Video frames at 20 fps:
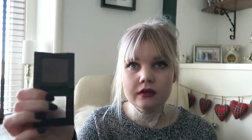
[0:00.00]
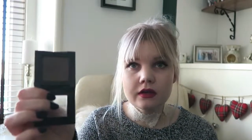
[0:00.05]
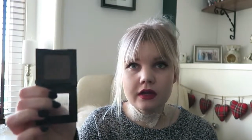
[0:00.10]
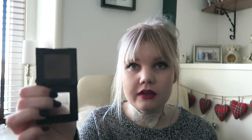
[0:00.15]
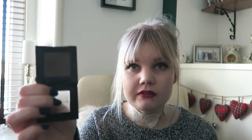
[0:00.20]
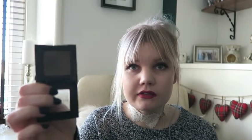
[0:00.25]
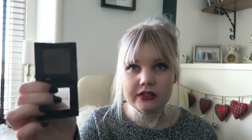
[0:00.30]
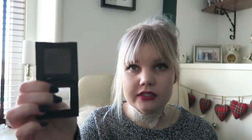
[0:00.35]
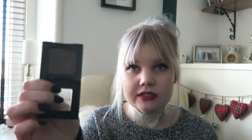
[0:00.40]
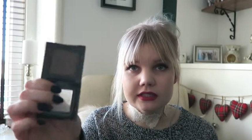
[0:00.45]

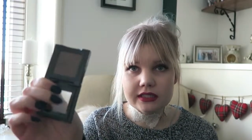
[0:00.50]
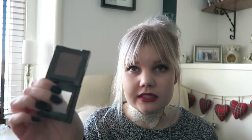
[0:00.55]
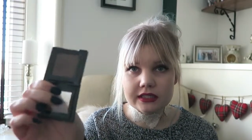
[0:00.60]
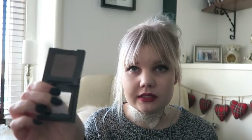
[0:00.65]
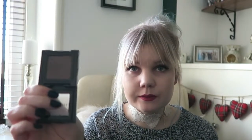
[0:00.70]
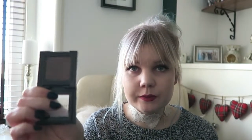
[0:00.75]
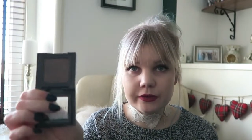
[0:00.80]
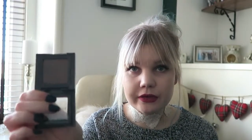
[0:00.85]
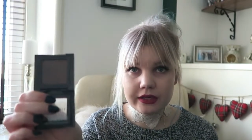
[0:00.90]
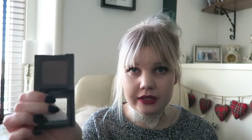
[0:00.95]
If you can see, it's
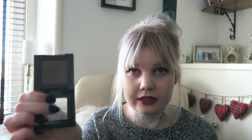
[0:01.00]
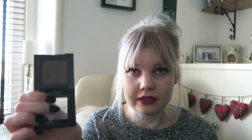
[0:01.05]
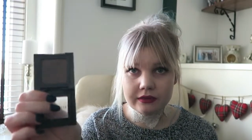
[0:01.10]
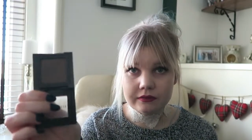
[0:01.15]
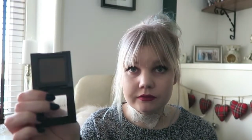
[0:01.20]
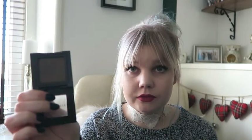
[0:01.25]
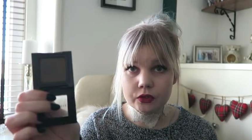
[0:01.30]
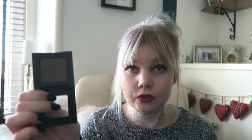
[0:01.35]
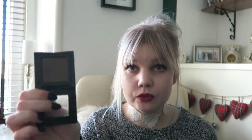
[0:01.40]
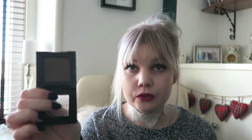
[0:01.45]

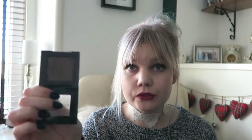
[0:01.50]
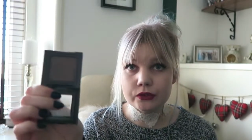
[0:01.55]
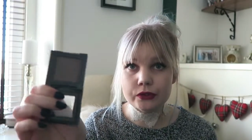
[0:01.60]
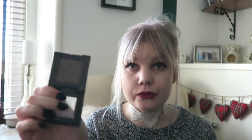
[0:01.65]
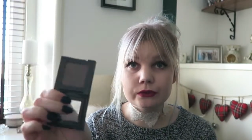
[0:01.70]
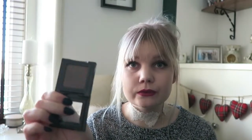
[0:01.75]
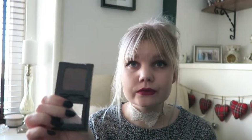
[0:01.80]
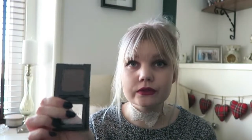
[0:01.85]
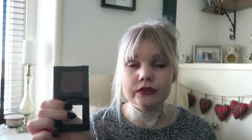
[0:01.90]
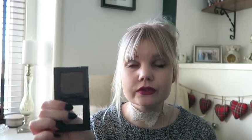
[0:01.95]
pretty cool
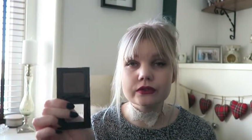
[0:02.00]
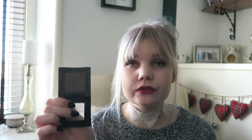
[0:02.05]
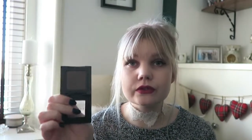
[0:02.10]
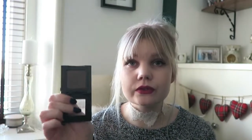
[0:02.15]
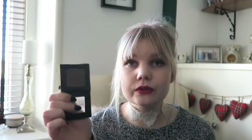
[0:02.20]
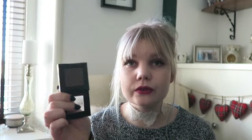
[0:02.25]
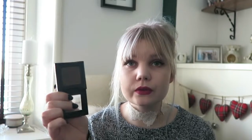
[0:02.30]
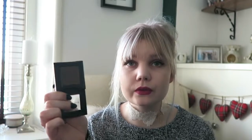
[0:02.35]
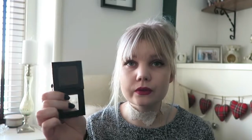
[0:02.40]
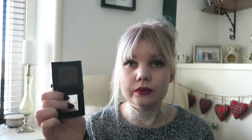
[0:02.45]
toned,
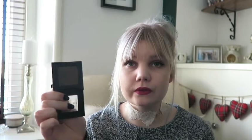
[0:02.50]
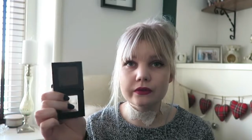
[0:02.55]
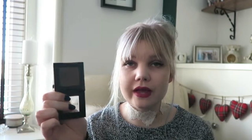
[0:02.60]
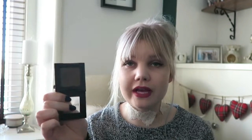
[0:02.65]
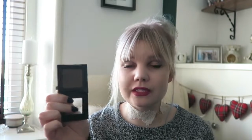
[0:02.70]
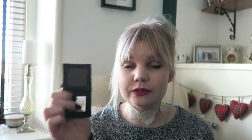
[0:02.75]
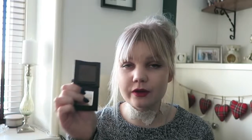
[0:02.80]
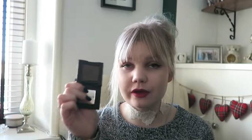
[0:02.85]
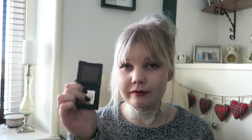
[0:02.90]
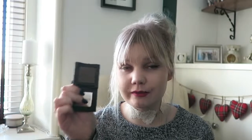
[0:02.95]
so
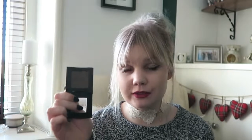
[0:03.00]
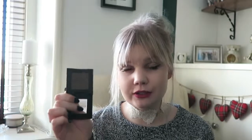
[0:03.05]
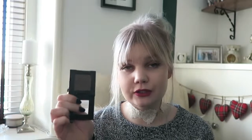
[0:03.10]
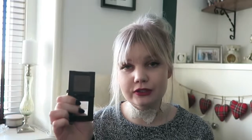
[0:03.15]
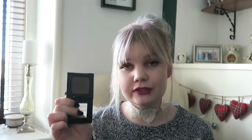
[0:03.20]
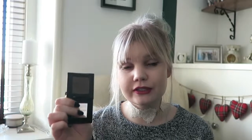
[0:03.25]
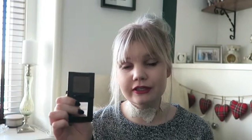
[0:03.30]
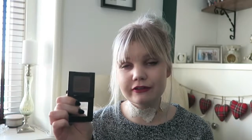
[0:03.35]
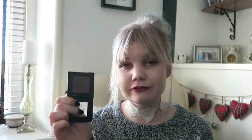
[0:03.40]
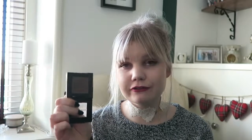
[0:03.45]
that's what I've been
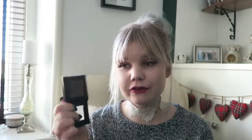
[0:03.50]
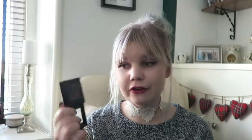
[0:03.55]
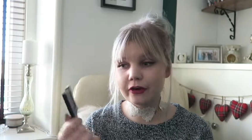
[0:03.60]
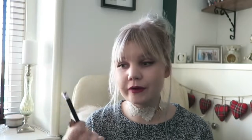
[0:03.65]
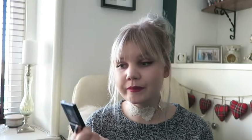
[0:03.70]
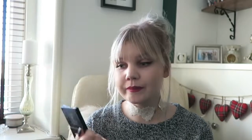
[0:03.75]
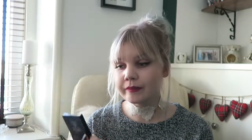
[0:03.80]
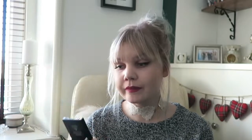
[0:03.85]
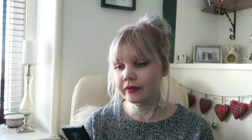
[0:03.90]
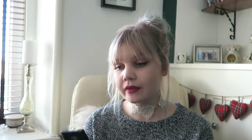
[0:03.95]
using it
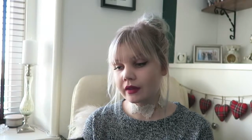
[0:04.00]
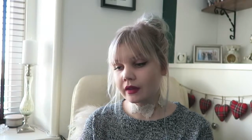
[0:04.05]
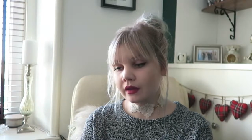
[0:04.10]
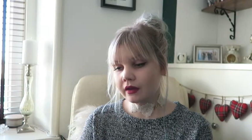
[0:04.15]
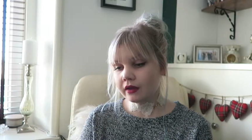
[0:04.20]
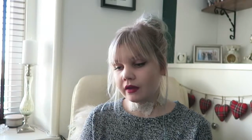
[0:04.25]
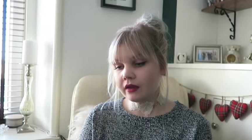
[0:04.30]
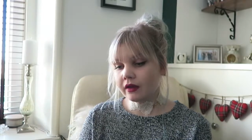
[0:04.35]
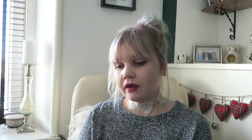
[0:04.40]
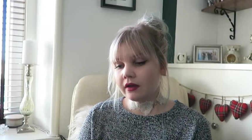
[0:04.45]
for.
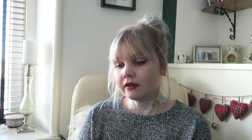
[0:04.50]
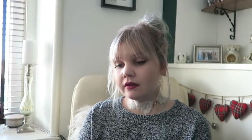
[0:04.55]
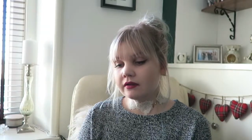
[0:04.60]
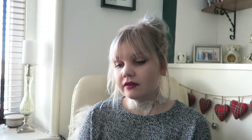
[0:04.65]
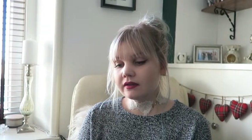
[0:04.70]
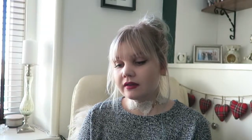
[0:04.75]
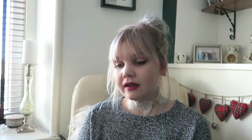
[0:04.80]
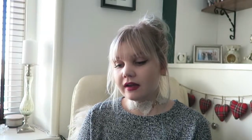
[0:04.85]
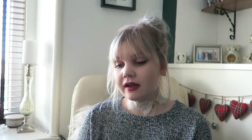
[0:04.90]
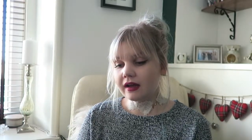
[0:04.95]

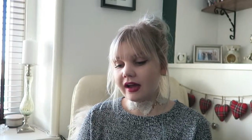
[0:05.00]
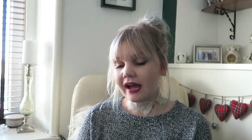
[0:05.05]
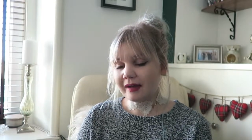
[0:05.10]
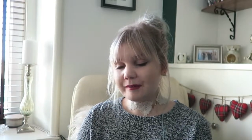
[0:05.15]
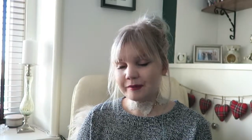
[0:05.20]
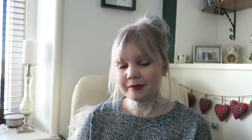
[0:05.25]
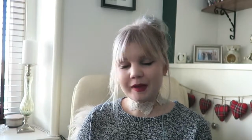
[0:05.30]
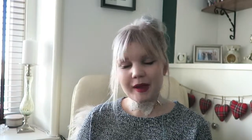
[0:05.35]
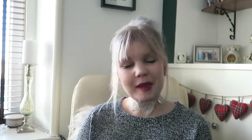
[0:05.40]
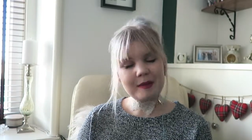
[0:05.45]

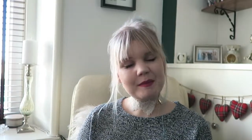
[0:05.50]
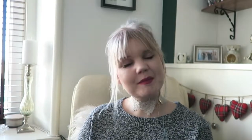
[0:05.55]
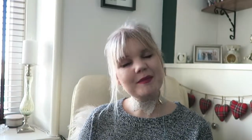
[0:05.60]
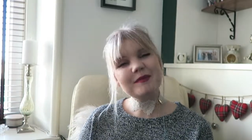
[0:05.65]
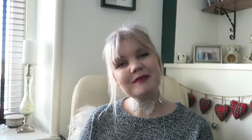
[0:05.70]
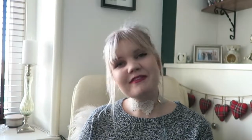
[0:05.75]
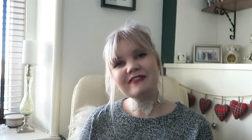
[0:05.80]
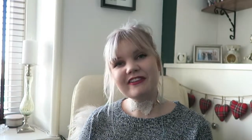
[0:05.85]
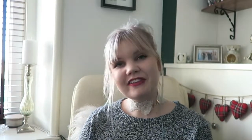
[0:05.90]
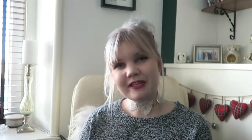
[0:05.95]
I'm a bit
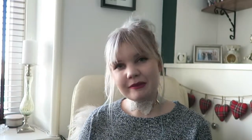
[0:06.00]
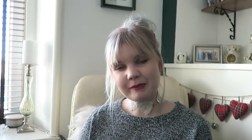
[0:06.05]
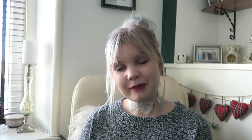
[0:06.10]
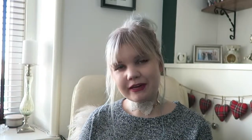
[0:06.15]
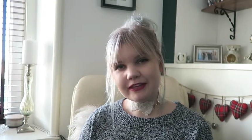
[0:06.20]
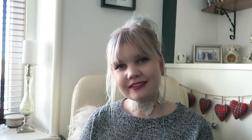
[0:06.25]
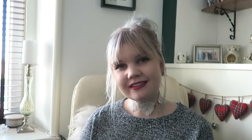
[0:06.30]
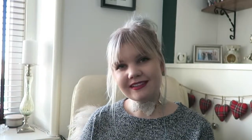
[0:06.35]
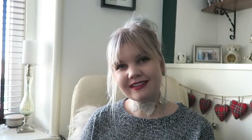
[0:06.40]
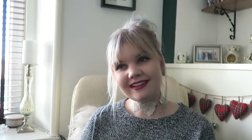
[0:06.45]
of a funny
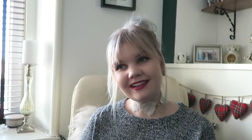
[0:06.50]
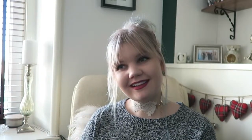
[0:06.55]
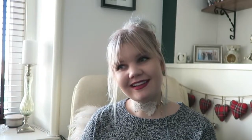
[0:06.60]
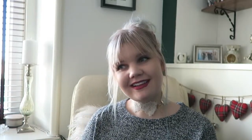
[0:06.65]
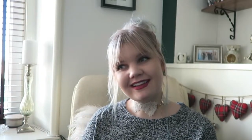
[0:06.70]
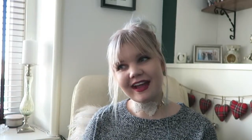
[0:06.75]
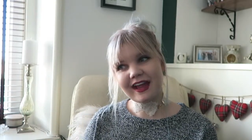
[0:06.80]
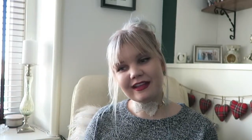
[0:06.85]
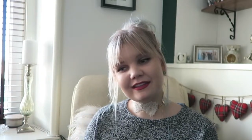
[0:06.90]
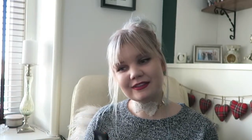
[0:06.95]
person that
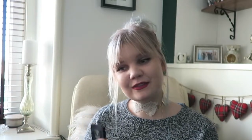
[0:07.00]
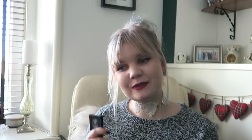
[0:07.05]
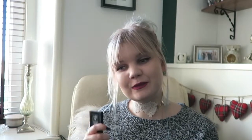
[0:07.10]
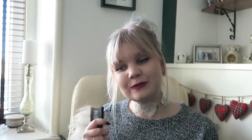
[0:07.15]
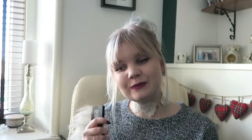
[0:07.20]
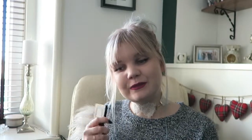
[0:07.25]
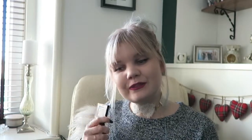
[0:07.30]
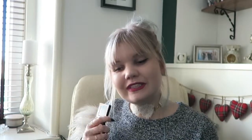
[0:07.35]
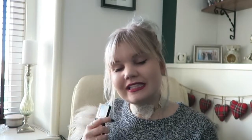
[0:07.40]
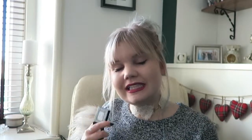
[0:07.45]
like, I
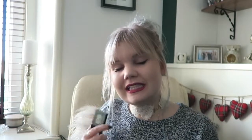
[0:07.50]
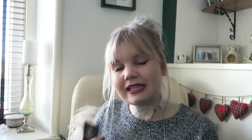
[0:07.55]
don't really